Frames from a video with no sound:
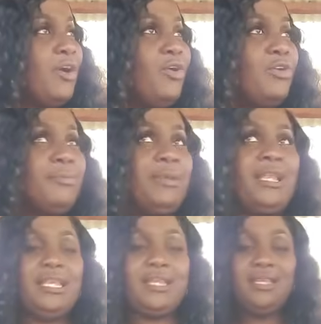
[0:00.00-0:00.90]
hungry
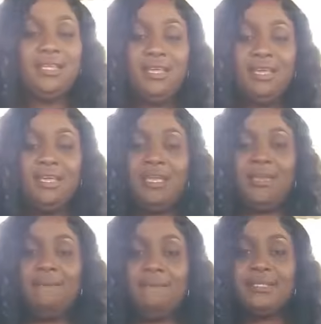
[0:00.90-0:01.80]
belly.
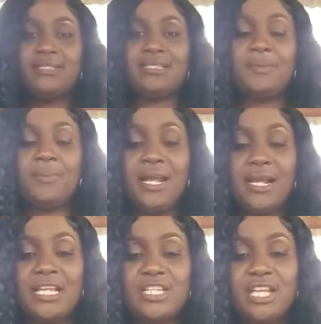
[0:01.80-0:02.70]
Me say,
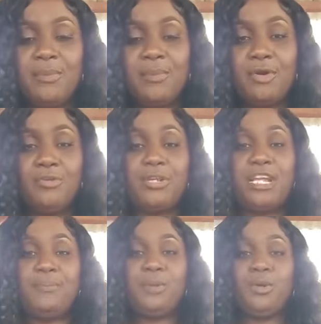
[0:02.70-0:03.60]
Planka shot hungry,
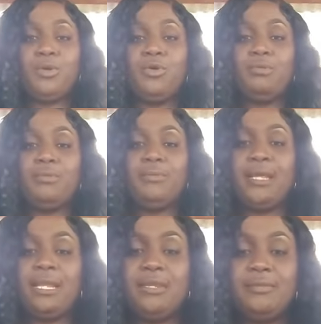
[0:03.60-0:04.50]
that pluck out my
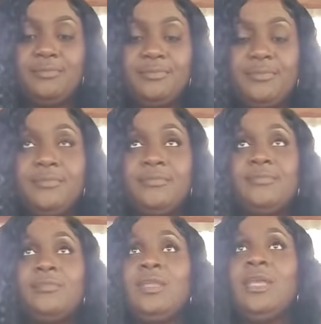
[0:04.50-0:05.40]
belly.
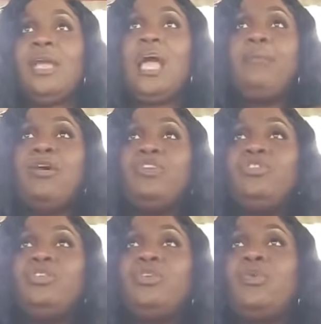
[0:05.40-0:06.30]
I'm going
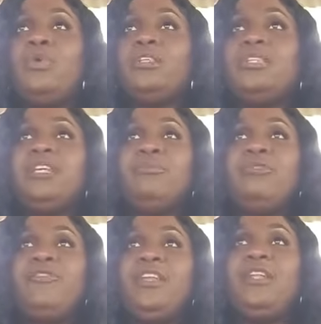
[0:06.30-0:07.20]
to drink the cold thing, me
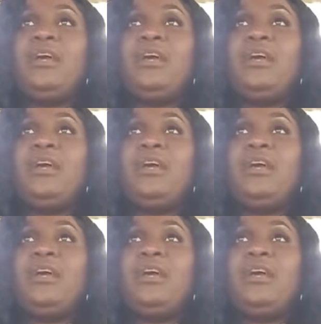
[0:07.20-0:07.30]
feel